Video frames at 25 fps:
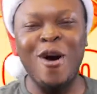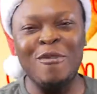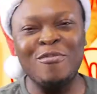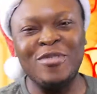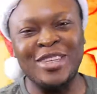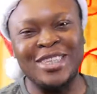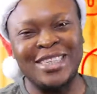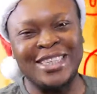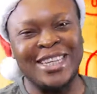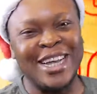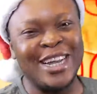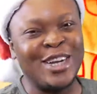of
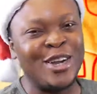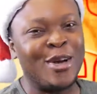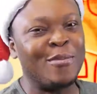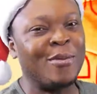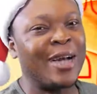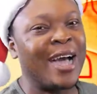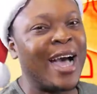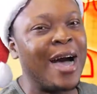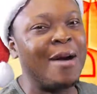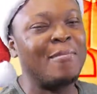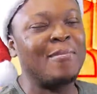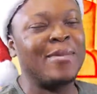the
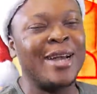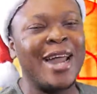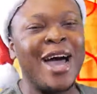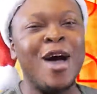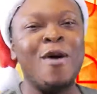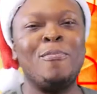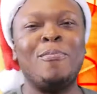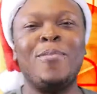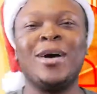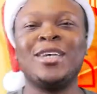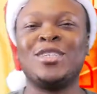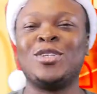stadium, Camp
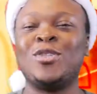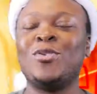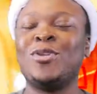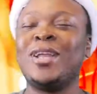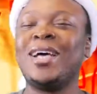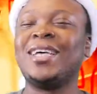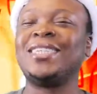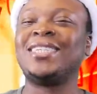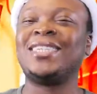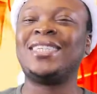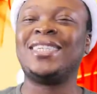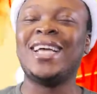Nou
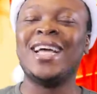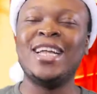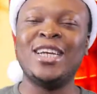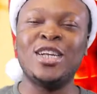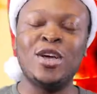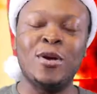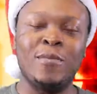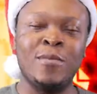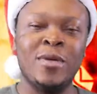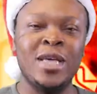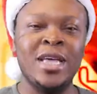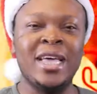Barcelona
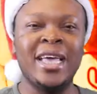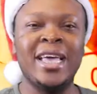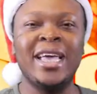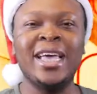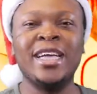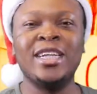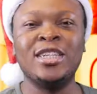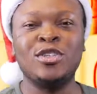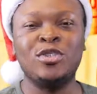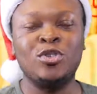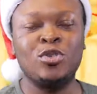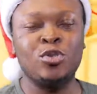Stadium
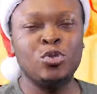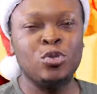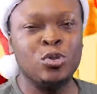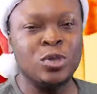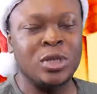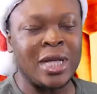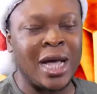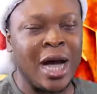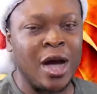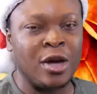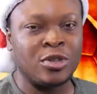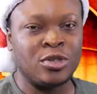in
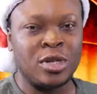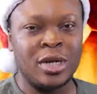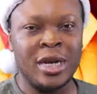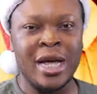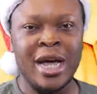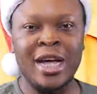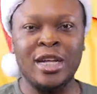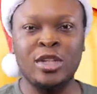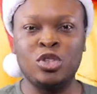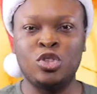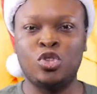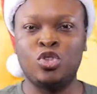
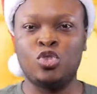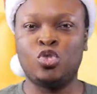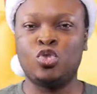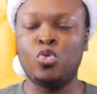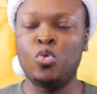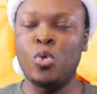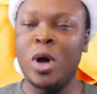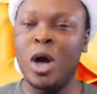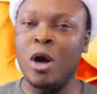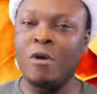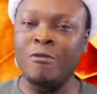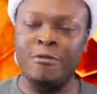
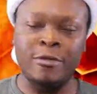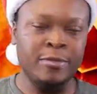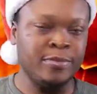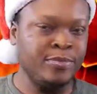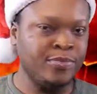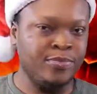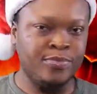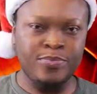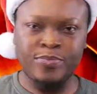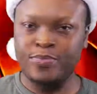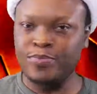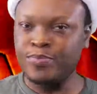2012.
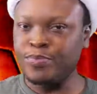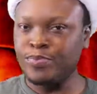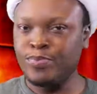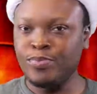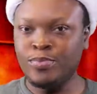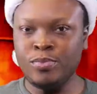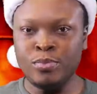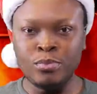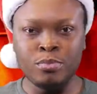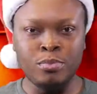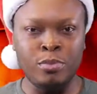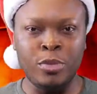
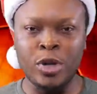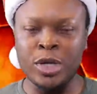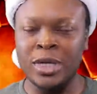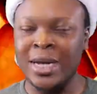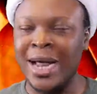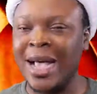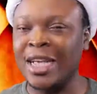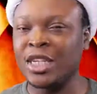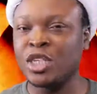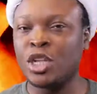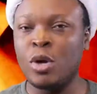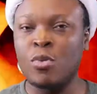But
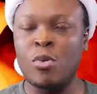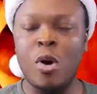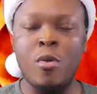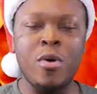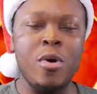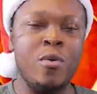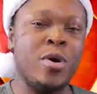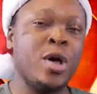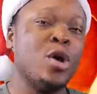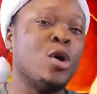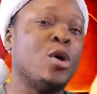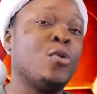that's not
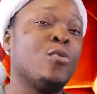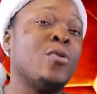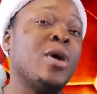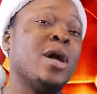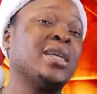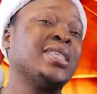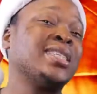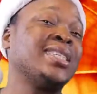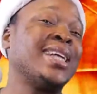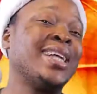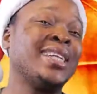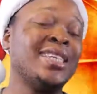what
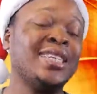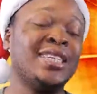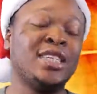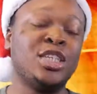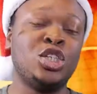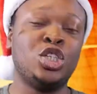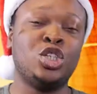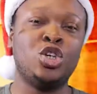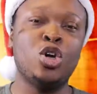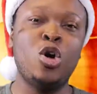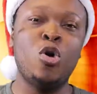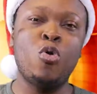we're starting
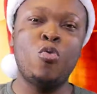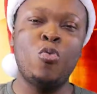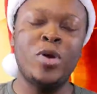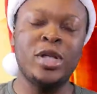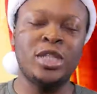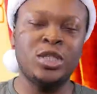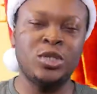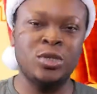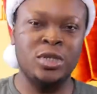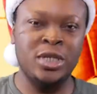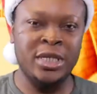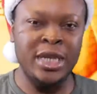the show
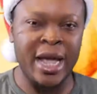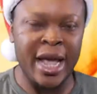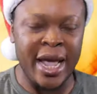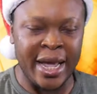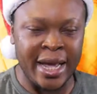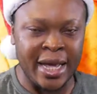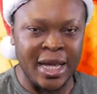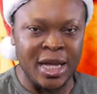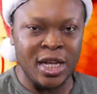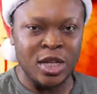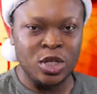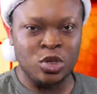with
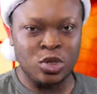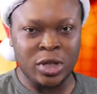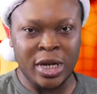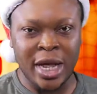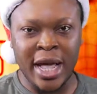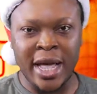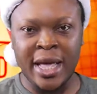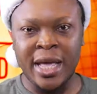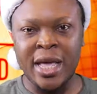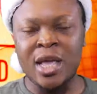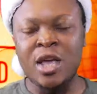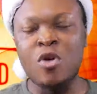today.
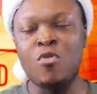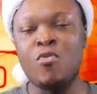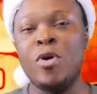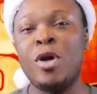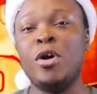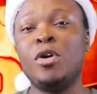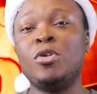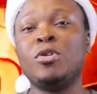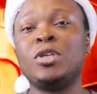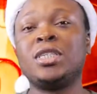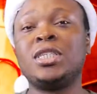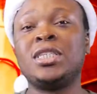Today
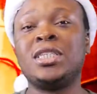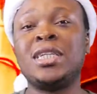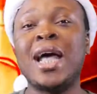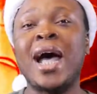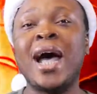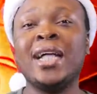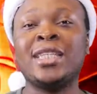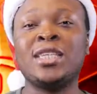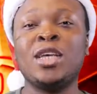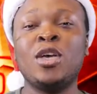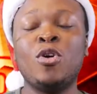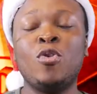we're going to
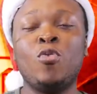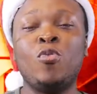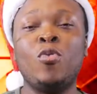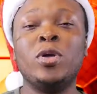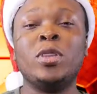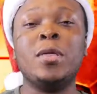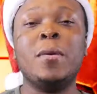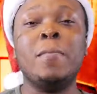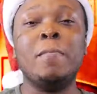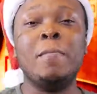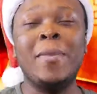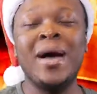start
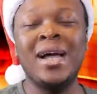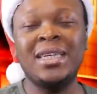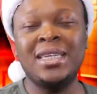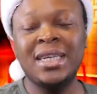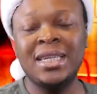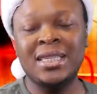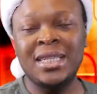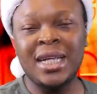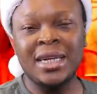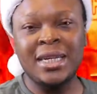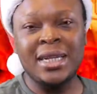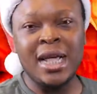with the
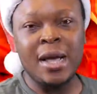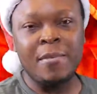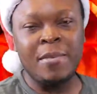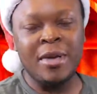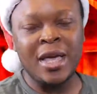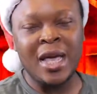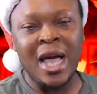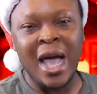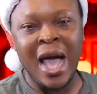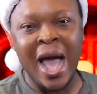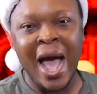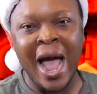Manchester
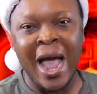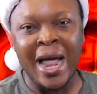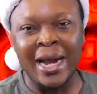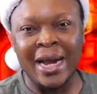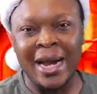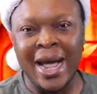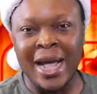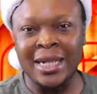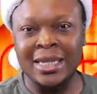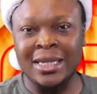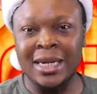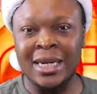derby
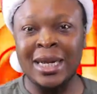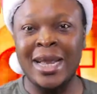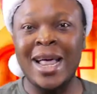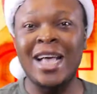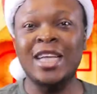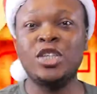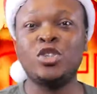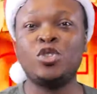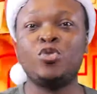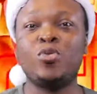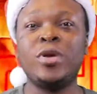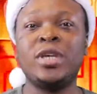highlight.
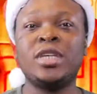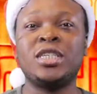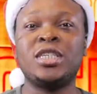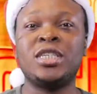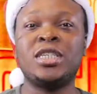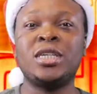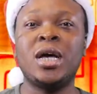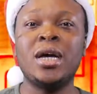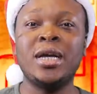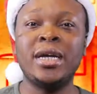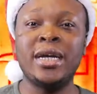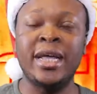Last week
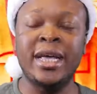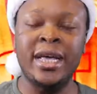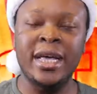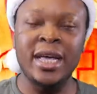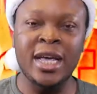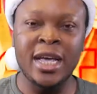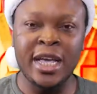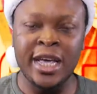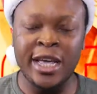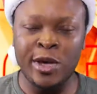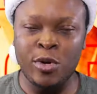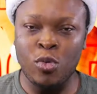
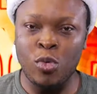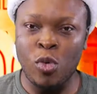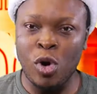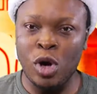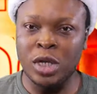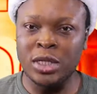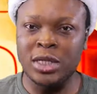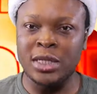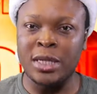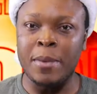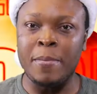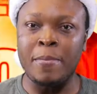Sunday, it
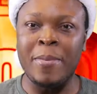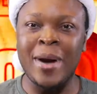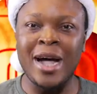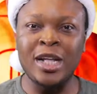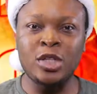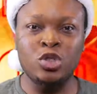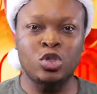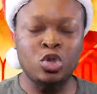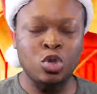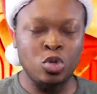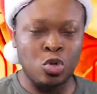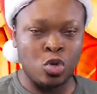was the
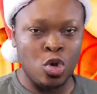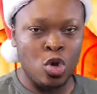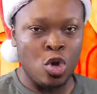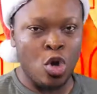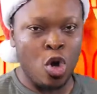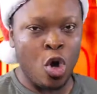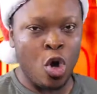battle